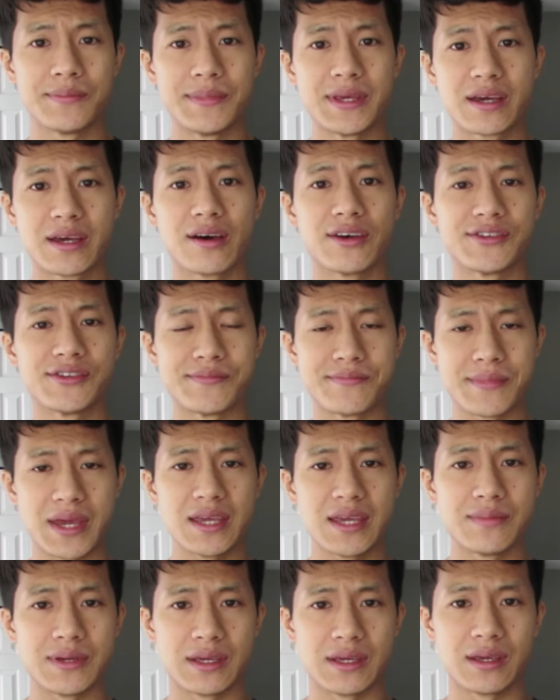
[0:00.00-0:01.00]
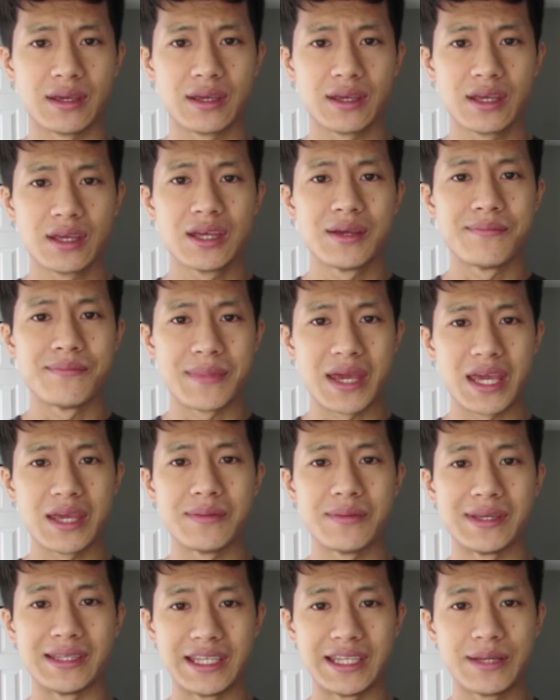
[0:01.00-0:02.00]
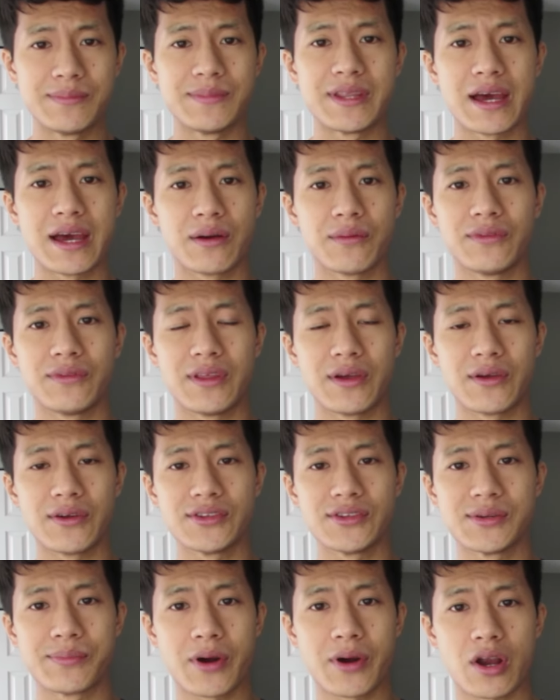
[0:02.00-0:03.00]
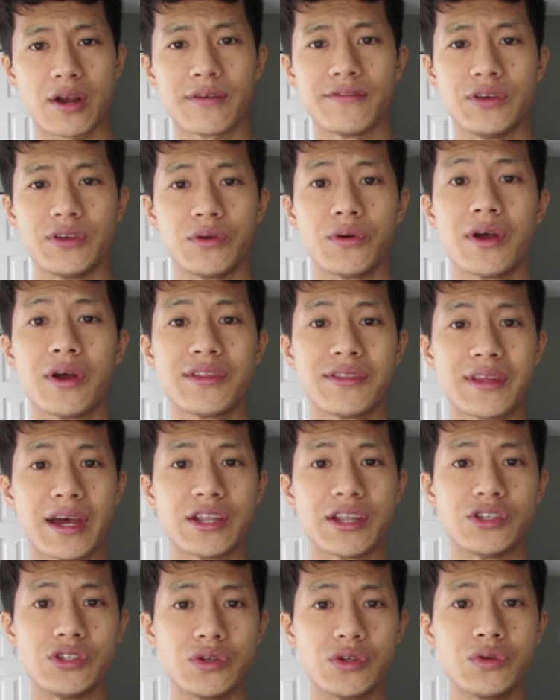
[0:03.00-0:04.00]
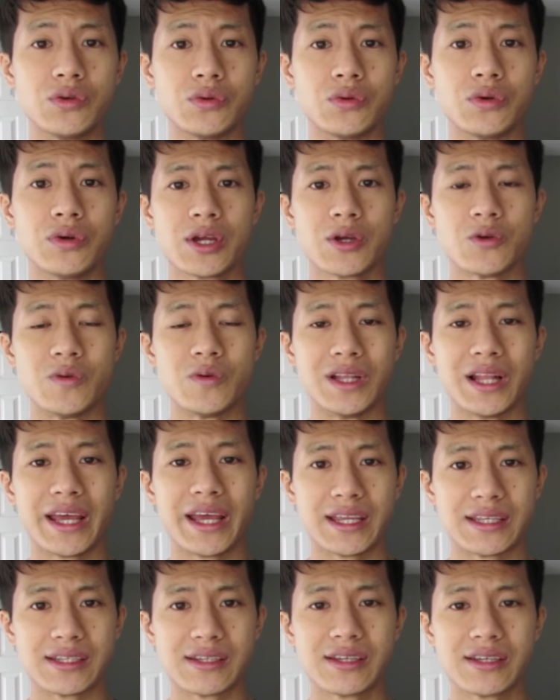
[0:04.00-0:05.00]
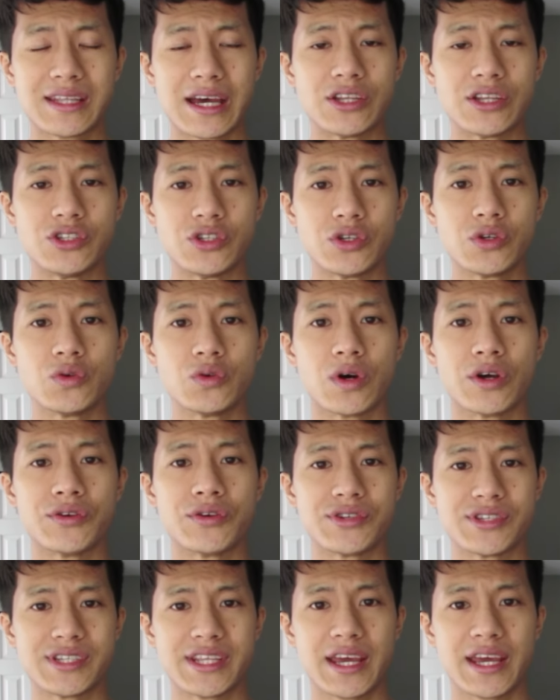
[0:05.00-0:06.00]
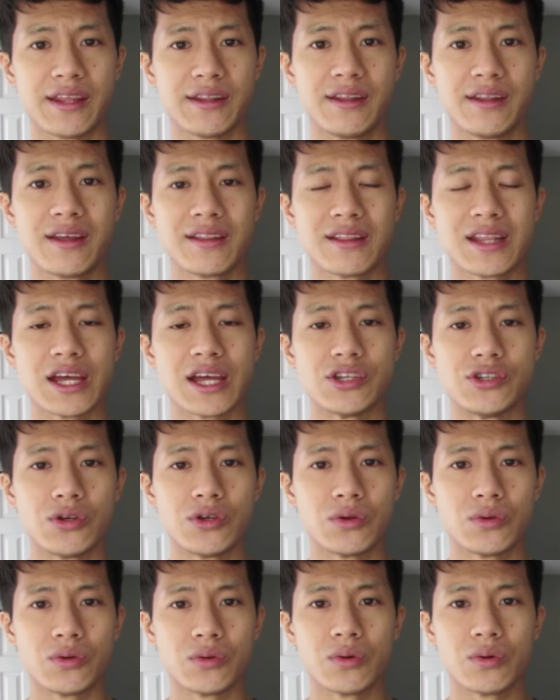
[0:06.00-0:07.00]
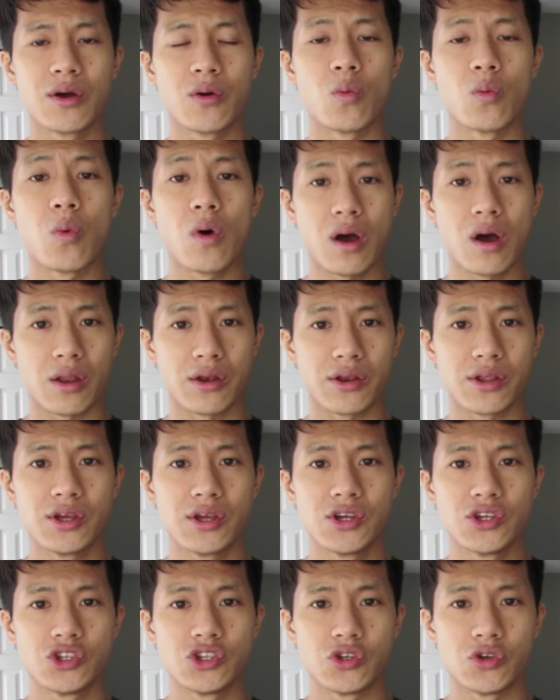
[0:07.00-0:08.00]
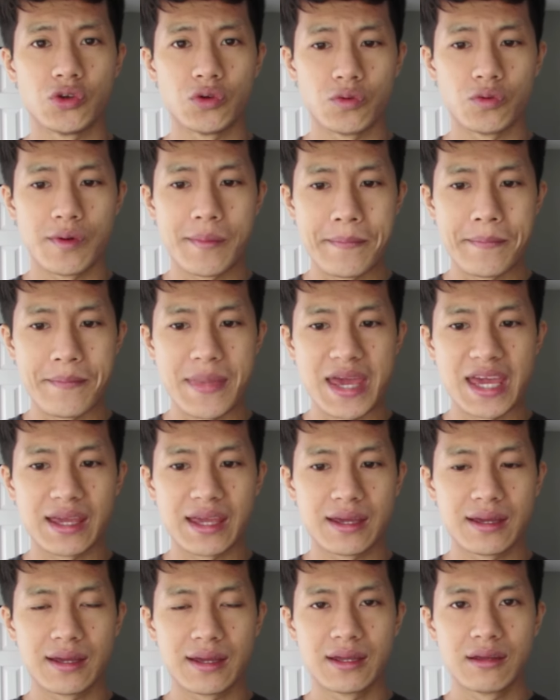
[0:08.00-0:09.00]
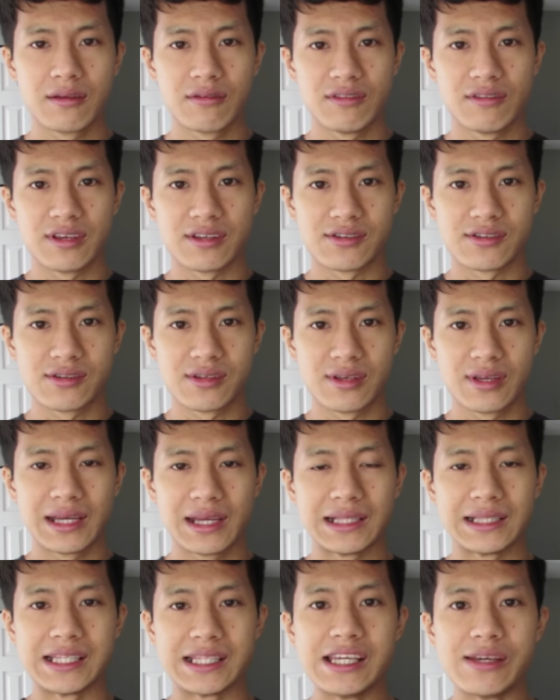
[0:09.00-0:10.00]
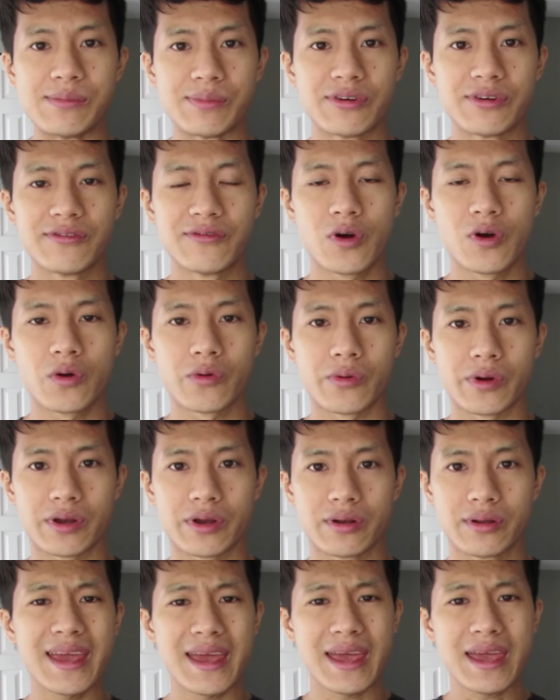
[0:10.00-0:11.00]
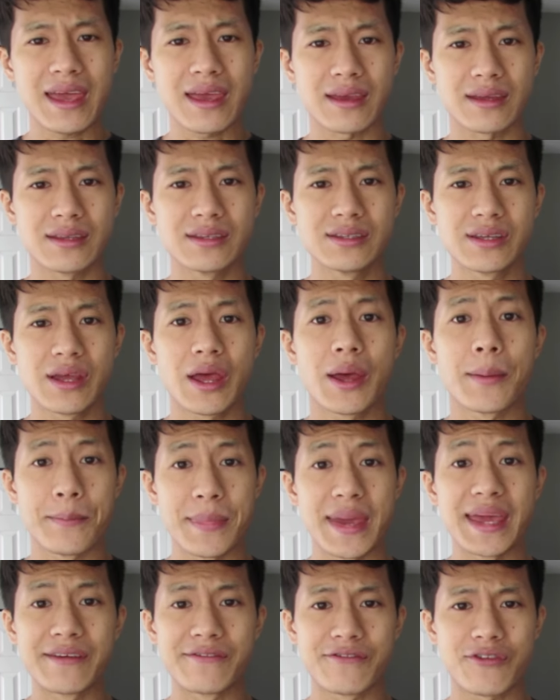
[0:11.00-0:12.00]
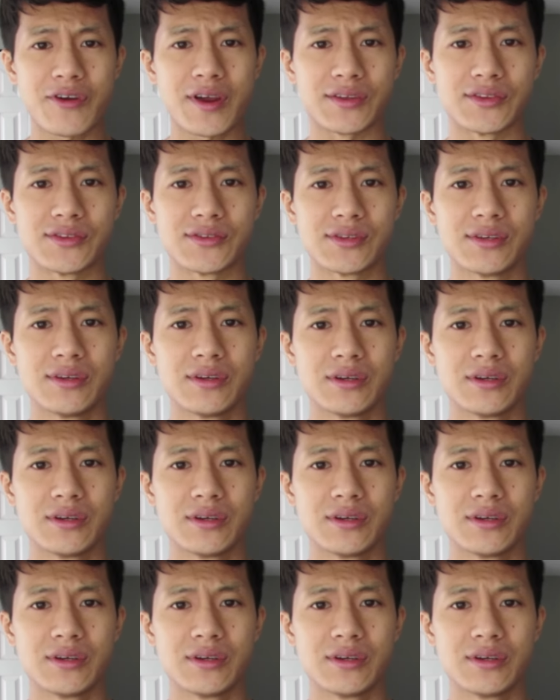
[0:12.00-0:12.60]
Because maybe deep down there is a part of you that do relate, that do understand, that do want to make this leap forward and make friends.